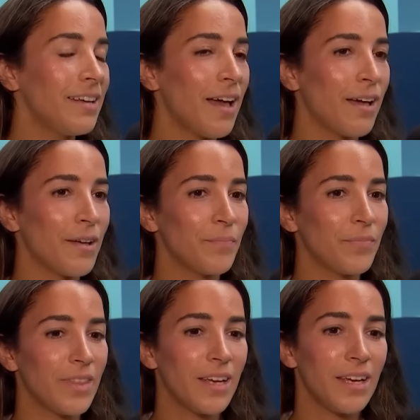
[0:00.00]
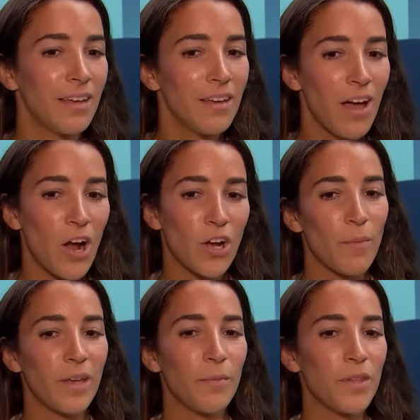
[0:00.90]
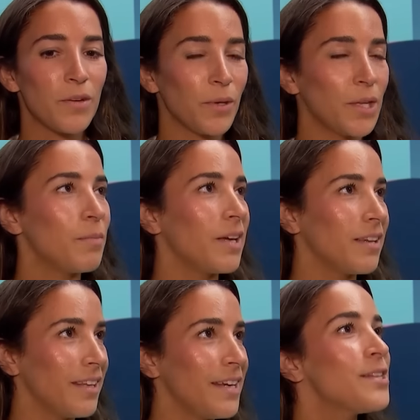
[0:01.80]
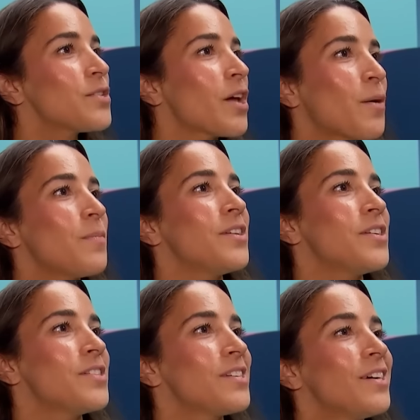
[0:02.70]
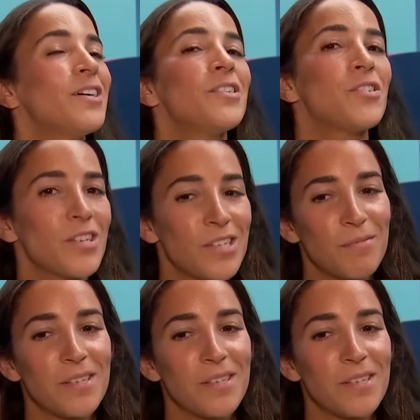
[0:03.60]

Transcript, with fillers: Aly's comments highlighted the solidarity within the gymnastics community.